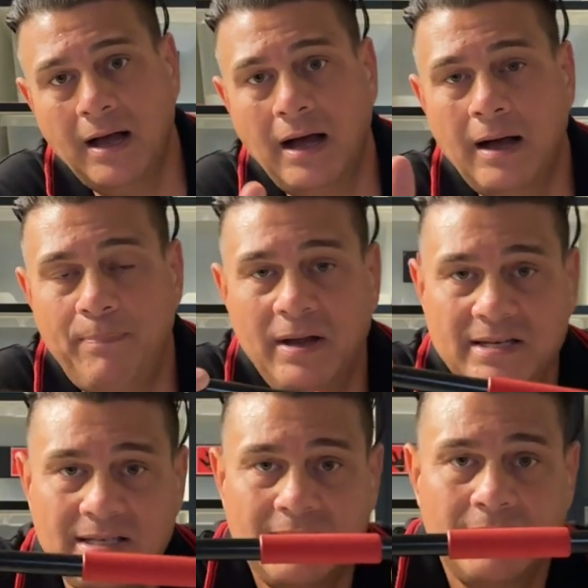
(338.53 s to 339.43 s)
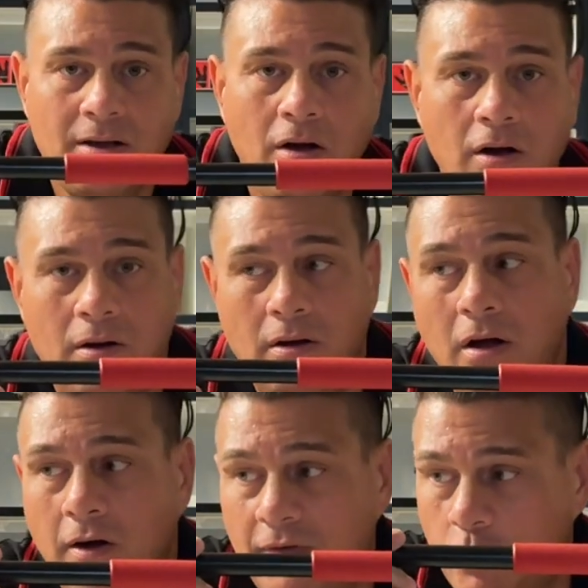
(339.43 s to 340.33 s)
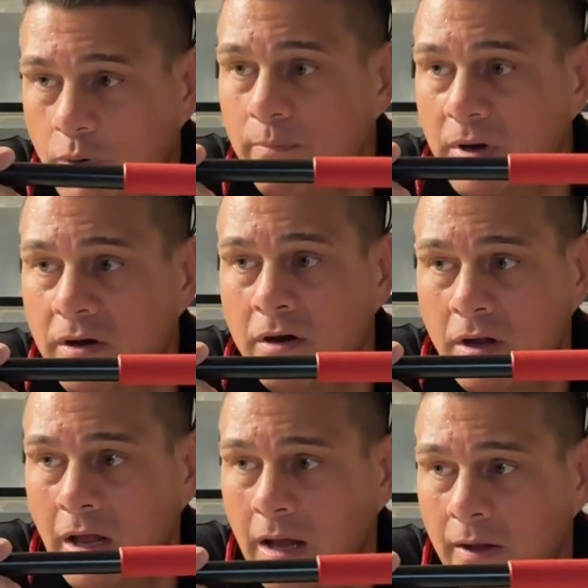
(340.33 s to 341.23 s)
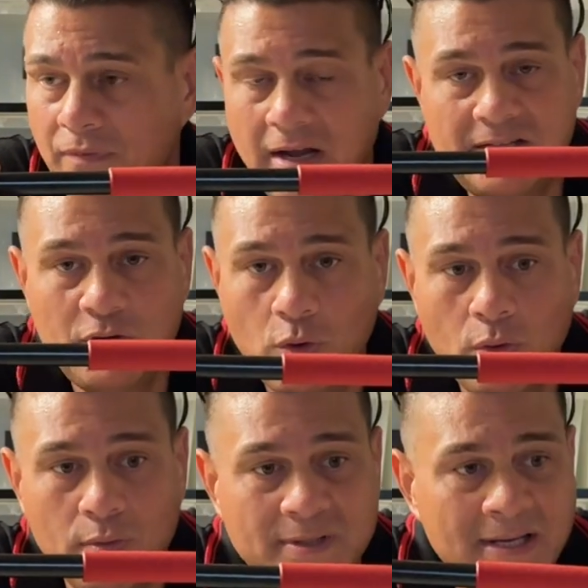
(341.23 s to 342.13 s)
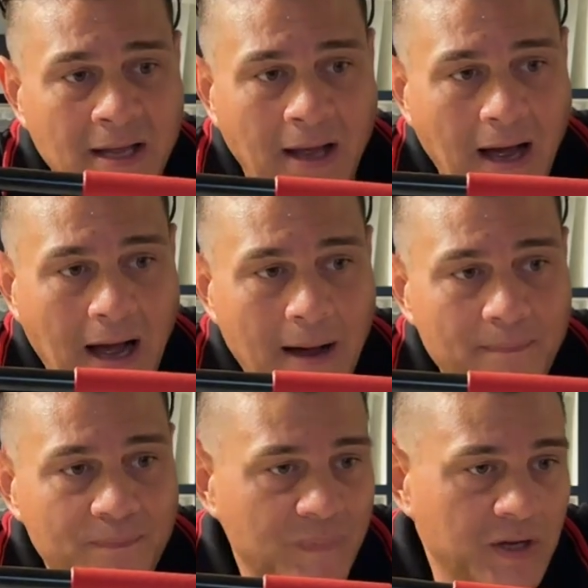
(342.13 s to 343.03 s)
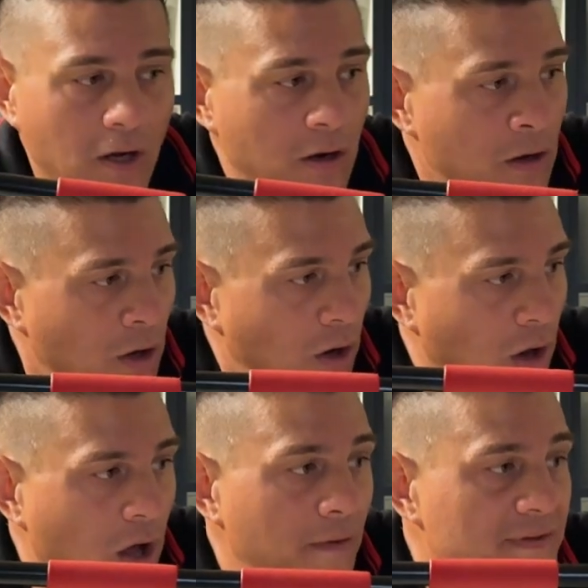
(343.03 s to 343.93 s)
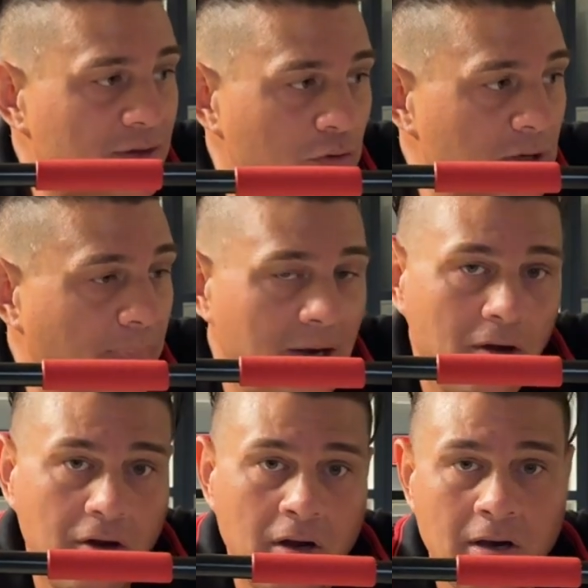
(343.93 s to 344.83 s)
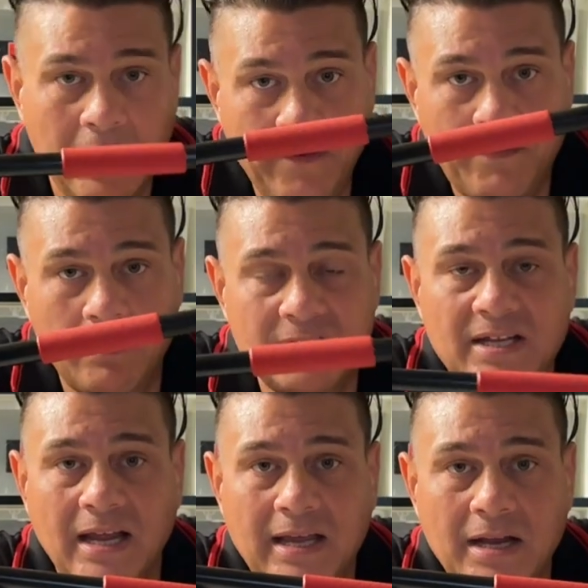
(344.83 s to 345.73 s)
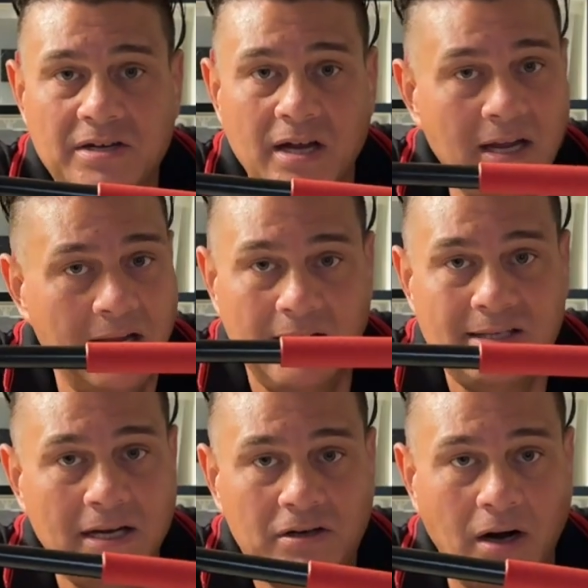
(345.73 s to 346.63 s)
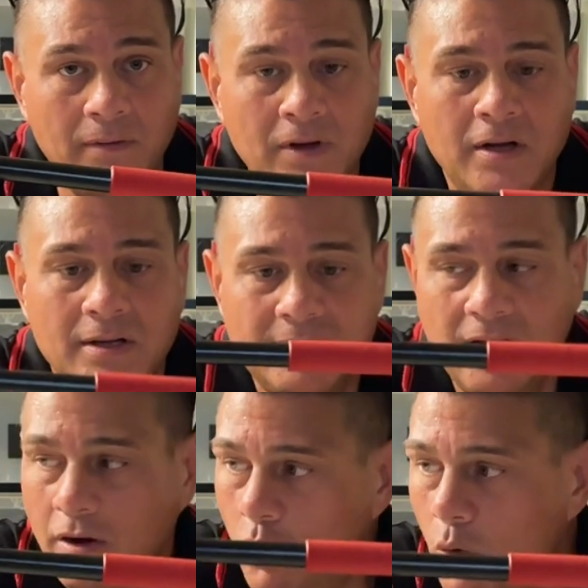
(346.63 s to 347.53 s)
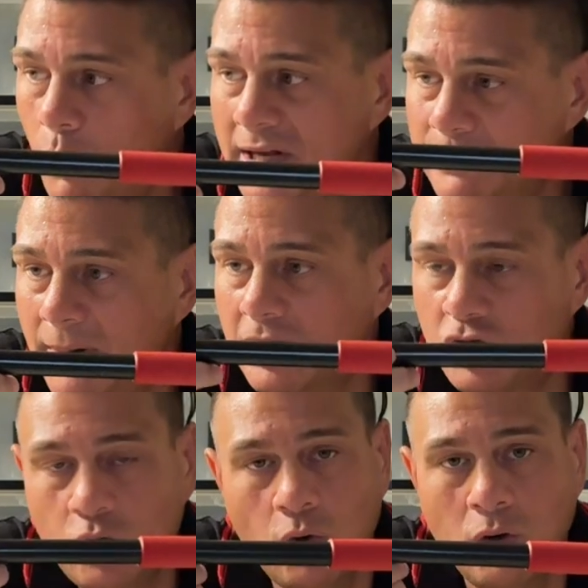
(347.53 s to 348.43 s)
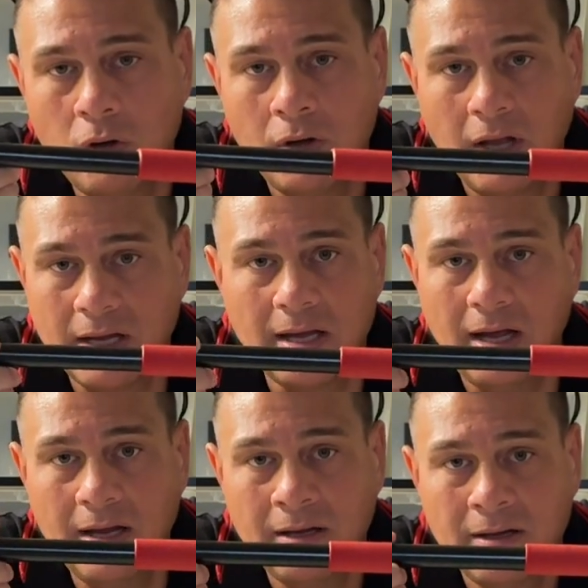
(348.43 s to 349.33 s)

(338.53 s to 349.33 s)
are pieces of equipment, they're tools, you know, lives do depend on it if you're a snake catcher, etc. So always make sure, okay,